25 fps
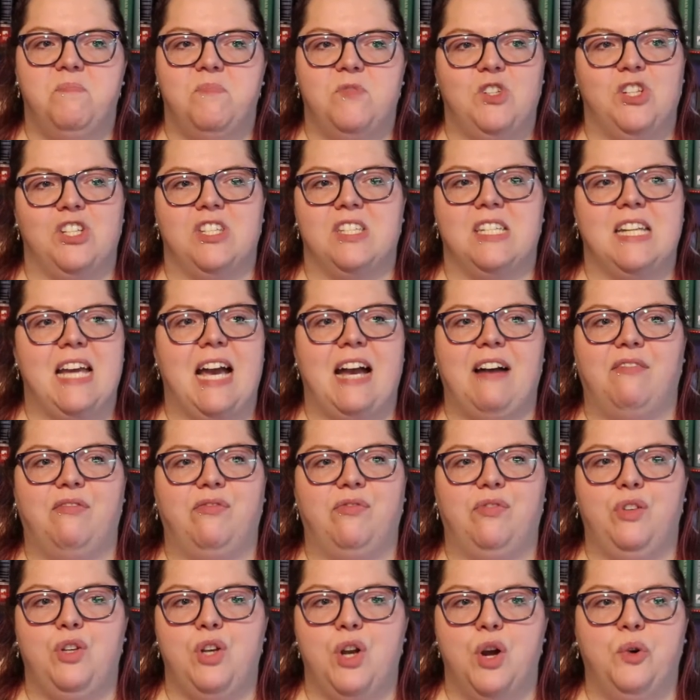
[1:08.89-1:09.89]
just
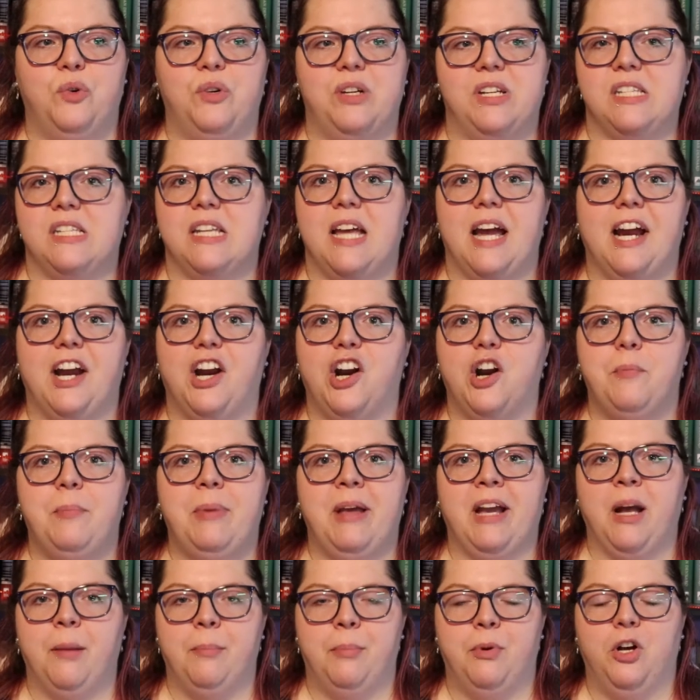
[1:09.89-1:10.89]
have no desire to
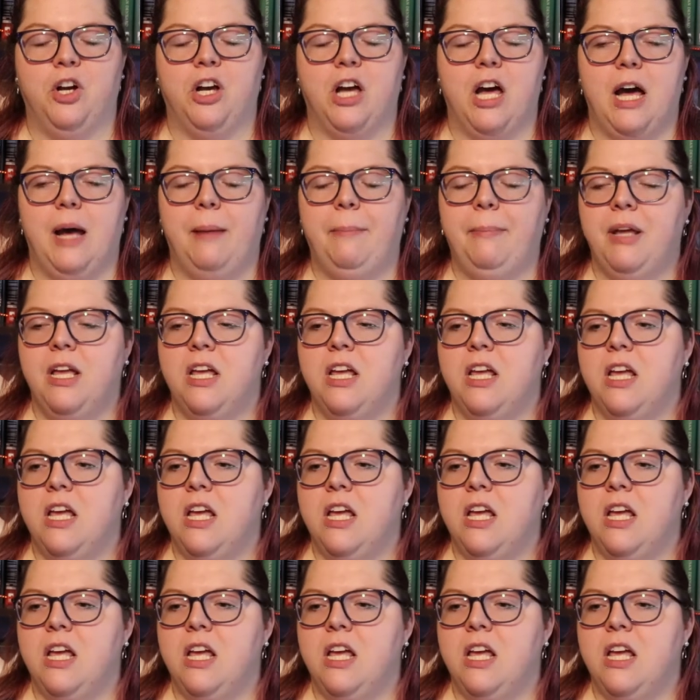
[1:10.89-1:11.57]
pick a book up,